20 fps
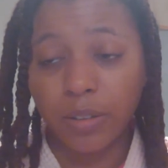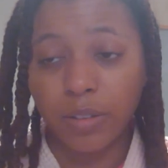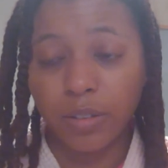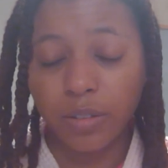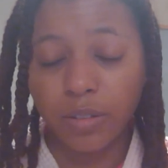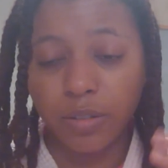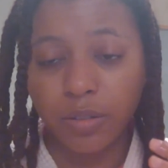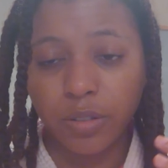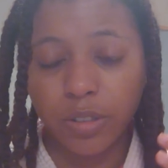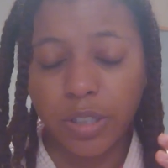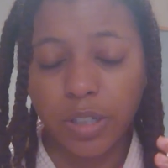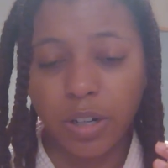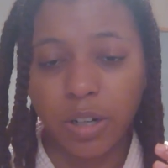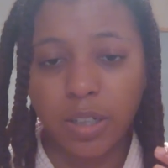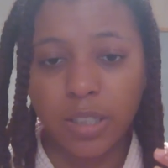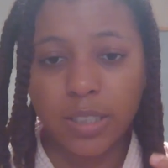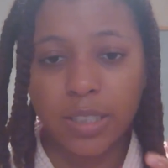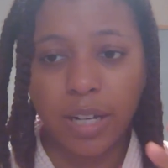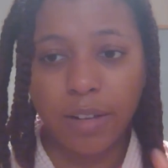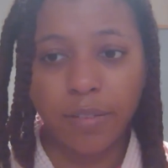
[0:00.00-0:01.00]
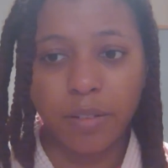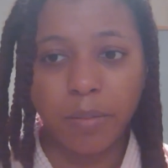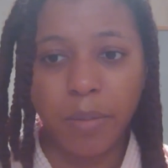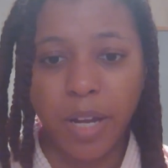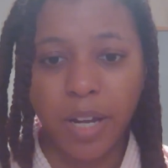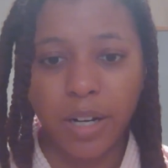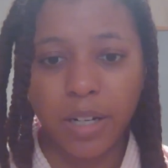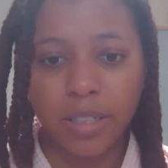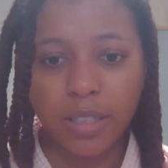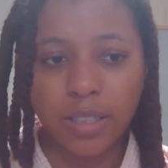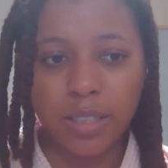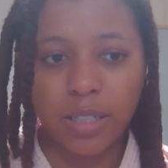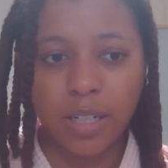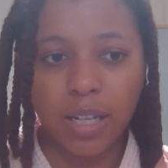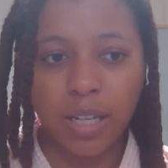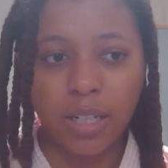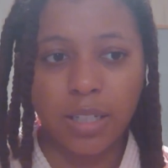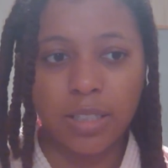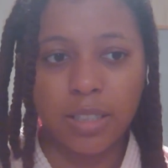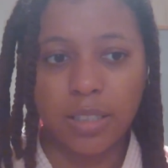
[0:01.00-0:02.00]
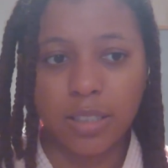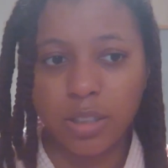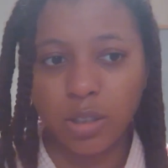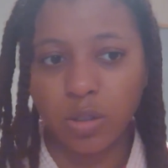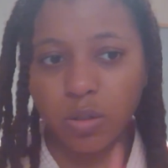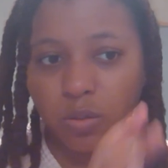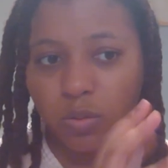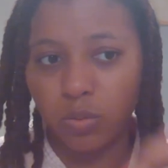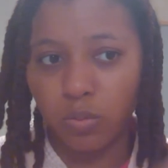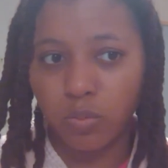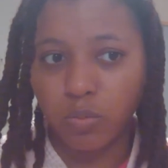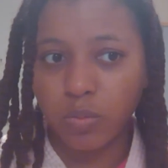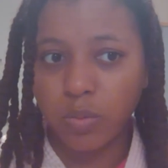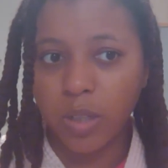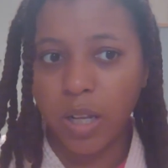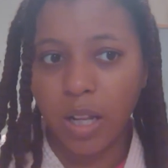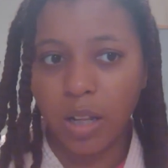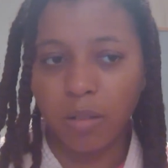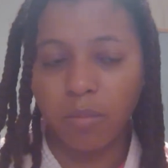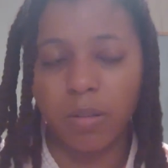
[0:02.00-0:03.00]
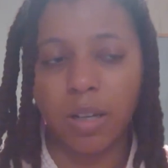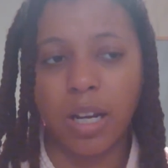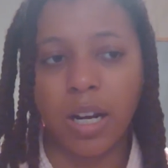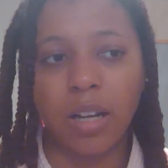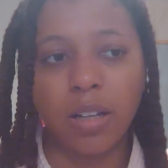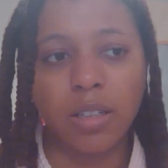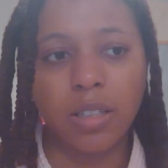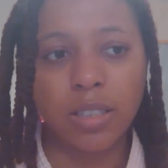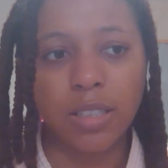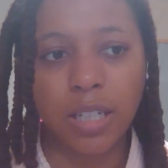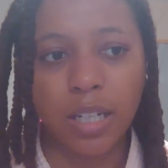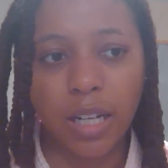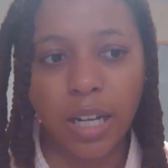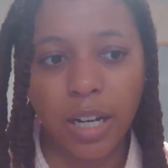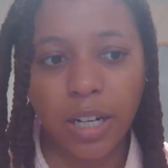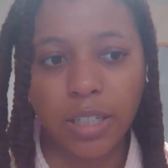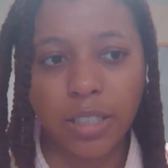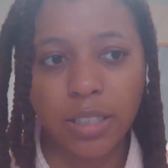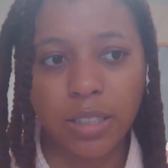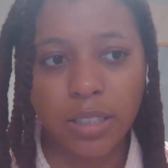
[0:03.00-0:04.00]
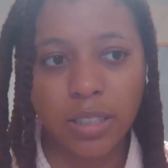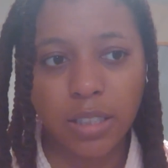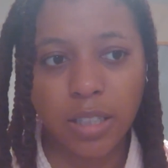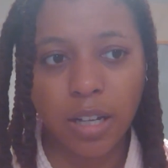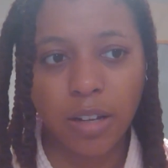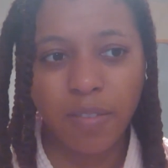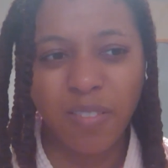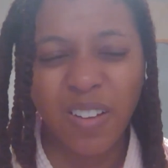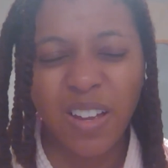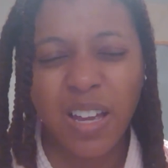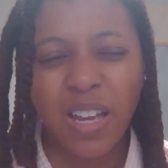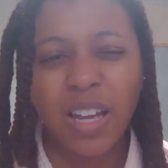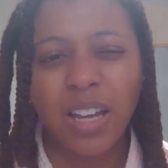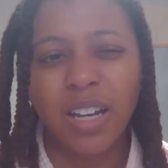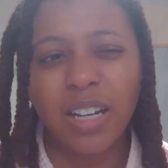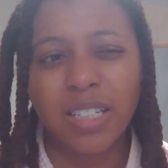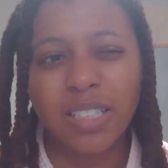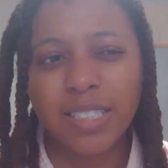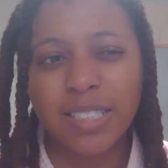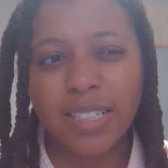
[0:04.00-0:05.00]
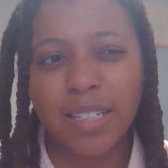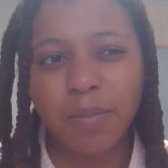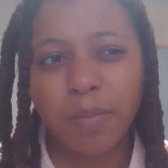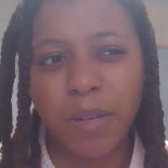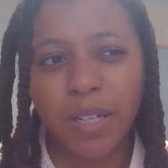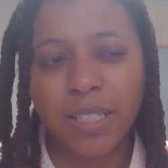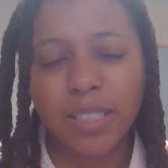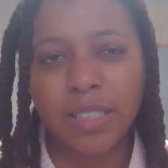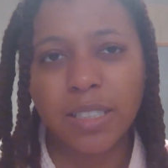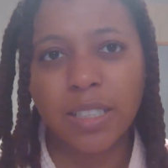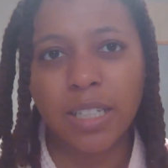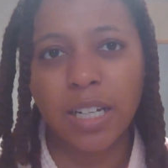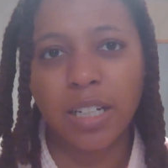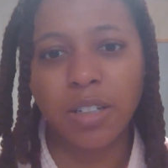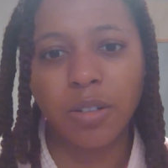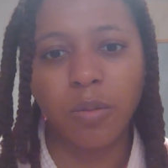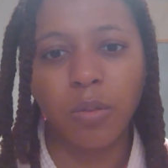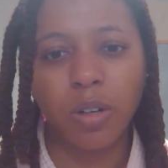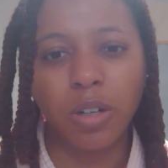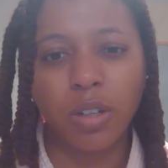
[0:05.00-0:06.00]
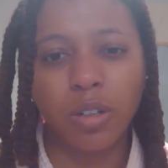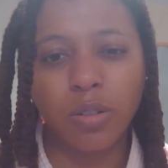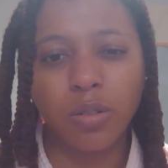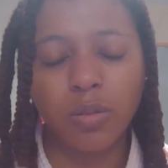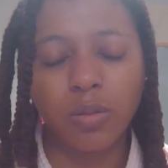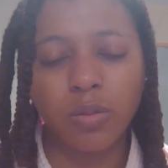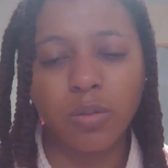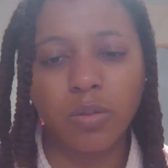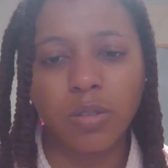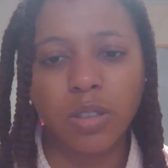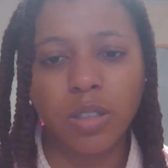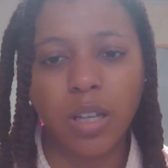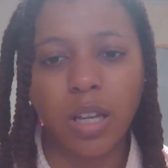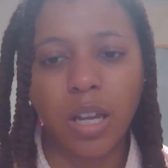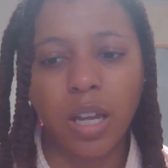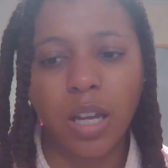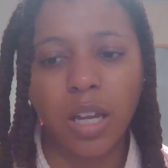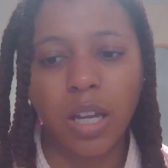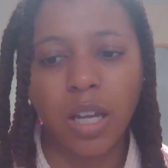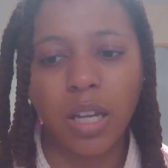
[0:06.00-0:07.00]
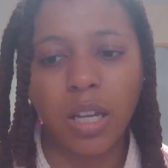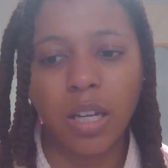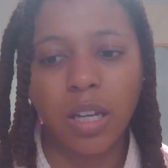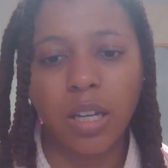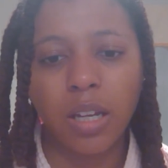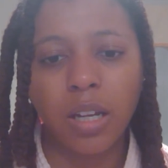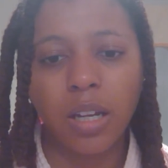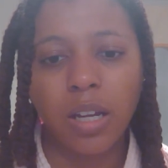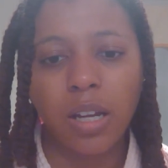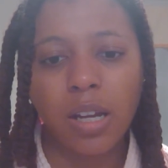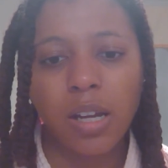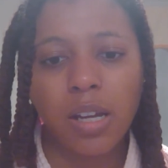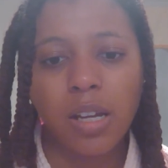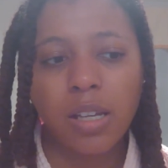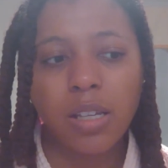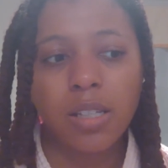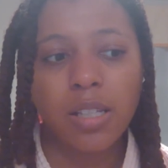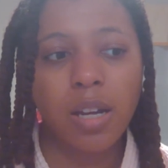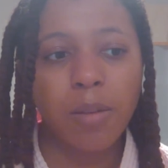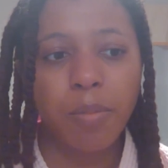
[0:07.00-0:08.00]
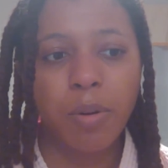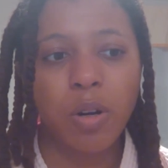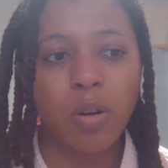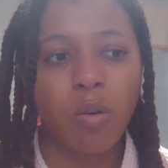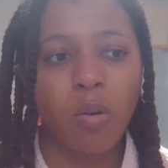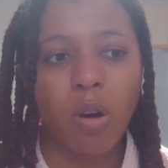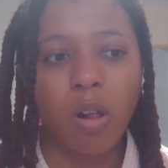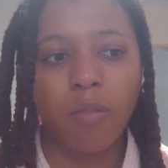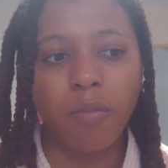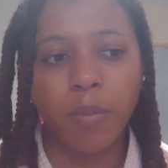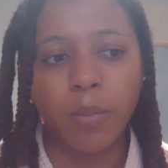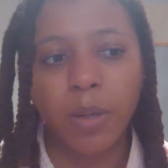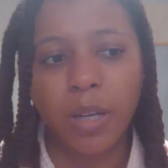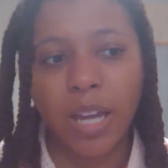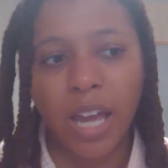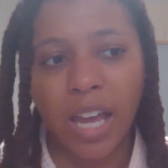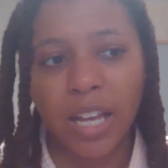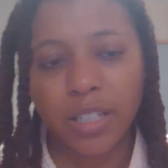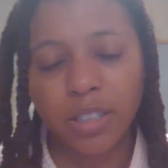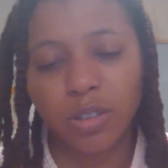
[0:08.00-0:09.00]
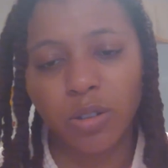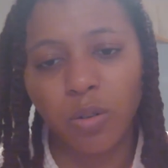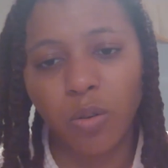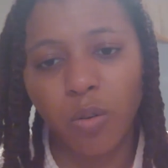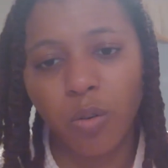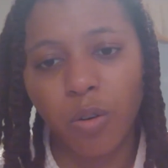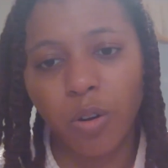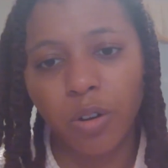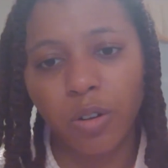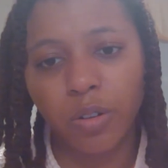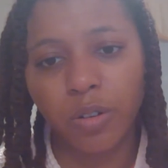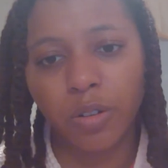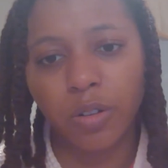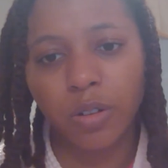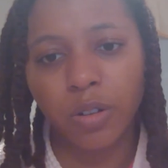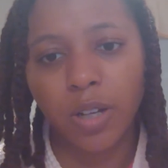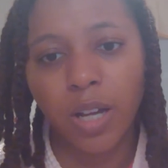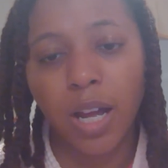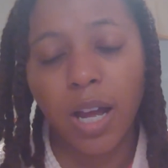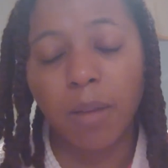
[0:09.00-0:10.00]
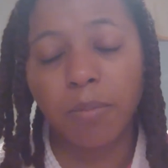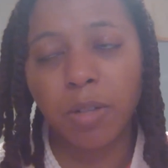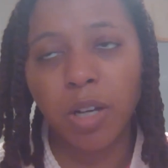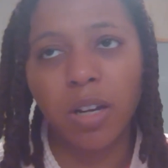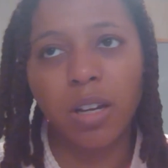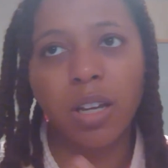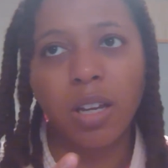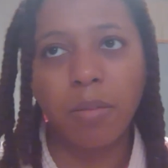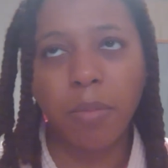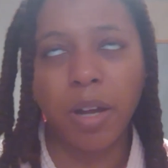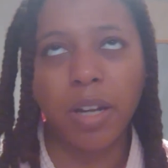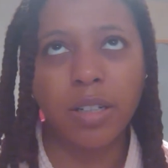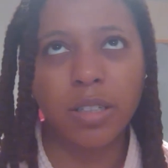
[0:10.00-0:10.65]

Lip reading: using it on the shaft of my hair today just to help get out the shed hairs and stuff. Because she did mention that you want to use a separate oil from the castor oil. I'm talking about